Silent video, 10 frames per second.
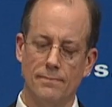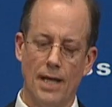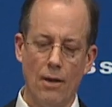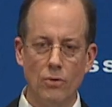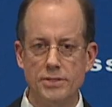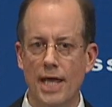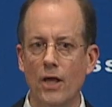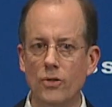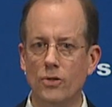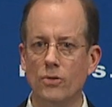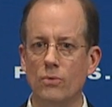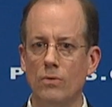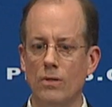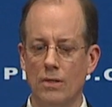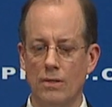I will tell you
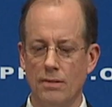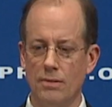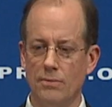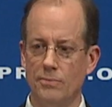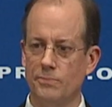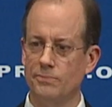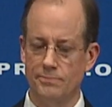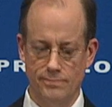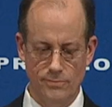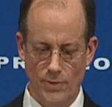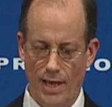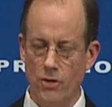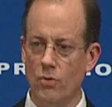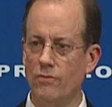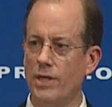without
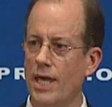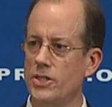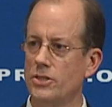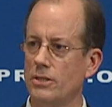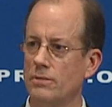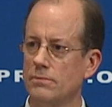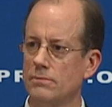equivocation